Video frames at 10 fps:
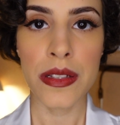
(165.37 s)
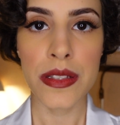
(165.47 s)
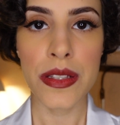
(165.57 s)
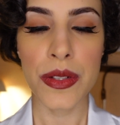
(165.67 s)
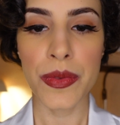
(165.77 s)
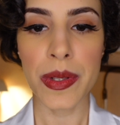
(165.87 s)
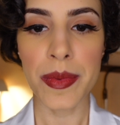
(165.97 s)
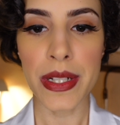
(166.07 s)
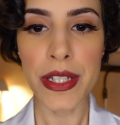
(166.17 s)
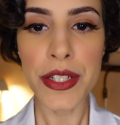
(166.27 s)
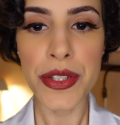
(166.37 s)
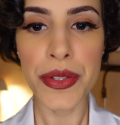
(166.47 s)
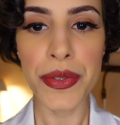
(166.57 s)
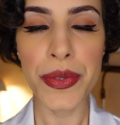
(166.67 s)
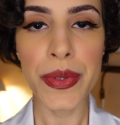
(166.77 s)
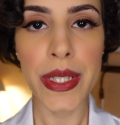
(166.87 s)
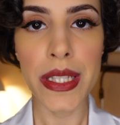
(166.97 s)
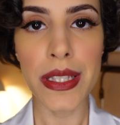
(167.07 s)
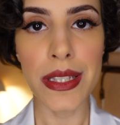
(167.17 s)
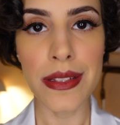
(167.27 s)
So what I'm going to do
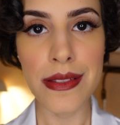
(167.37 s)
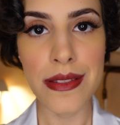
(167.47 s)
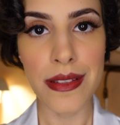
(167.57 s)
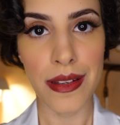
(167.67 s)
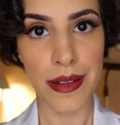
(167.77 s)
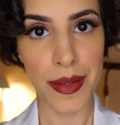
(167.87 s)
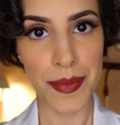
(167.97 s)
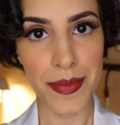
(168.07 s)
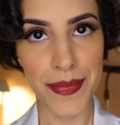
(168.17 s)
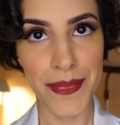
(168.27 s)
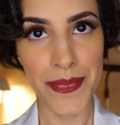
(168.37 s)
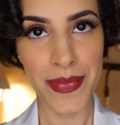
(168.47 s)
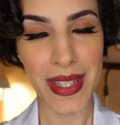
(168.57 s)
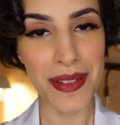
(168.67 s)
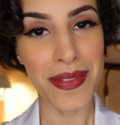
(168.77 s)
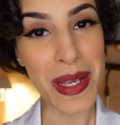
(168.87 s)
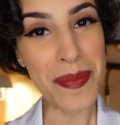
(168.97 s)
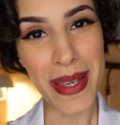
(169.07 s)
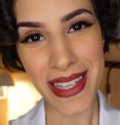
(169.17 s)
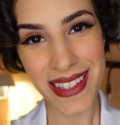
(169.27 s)
is, if I
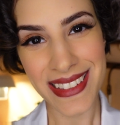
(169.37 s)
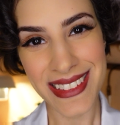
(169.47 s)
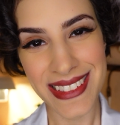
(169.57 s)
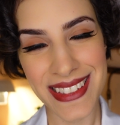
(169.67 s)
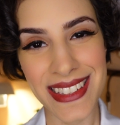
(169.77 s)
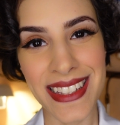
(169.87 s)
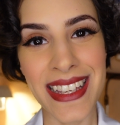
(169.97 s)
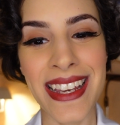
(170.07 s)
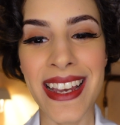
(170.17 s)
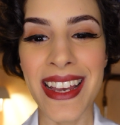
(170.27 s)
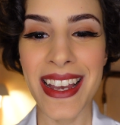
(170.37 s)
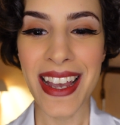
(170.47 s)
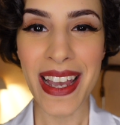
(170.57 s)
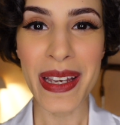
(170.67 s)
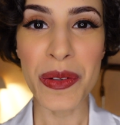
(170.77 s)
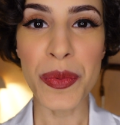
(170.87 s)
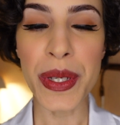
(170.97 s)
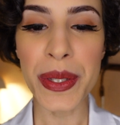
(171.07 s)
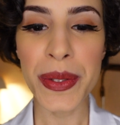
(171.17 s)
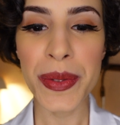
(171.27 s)
may, I
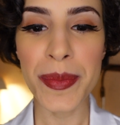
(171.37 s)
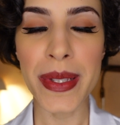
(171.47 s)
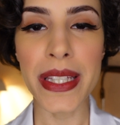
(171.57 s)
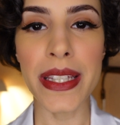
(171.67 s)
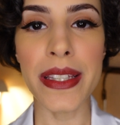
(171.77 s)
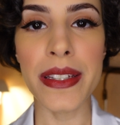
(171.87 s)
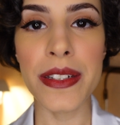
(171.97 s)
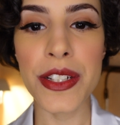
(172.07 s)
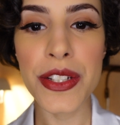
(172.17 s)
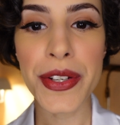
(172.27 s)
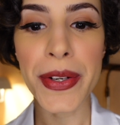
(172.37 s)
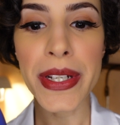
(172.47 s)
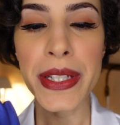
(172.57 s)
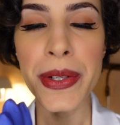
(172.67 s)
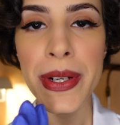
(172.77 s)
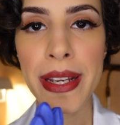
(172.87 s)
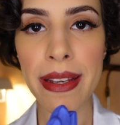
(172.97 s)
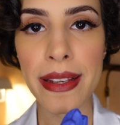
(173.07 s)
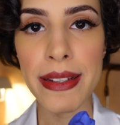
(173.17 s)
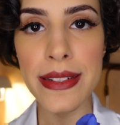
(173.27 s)
will be turning your
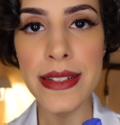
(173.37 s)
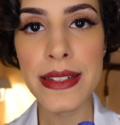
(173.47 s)
head